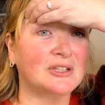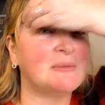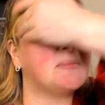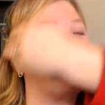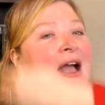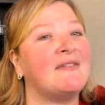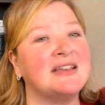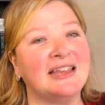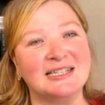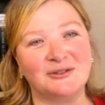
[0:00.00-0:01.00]
And I remember having
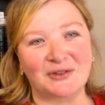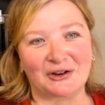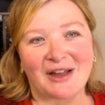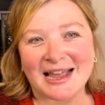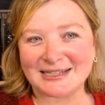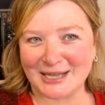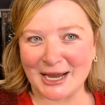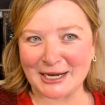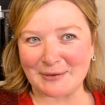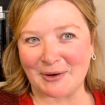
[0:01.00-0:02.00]
like severe
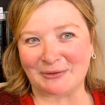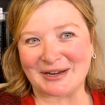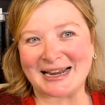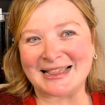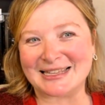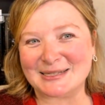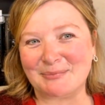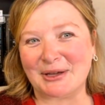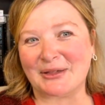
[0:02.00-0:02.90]
anxiety while reading this book,